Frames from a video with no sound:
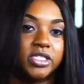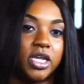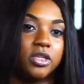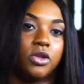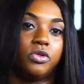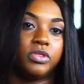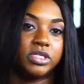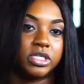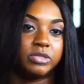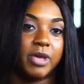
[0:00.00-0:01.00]
you know,
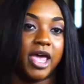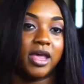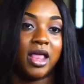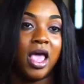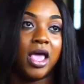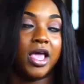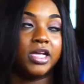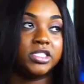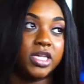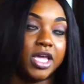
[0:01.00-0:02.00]
this is bad.
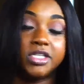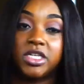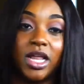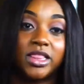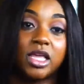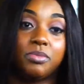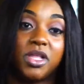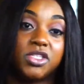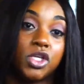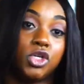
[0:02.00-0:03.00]
Education, I think,
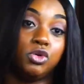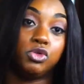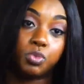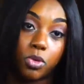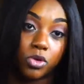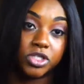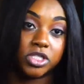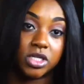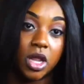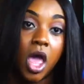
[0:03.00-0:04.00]
plays a huge
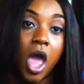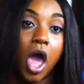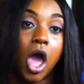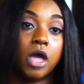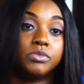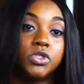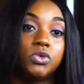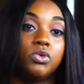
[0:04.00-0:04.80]
portion um, to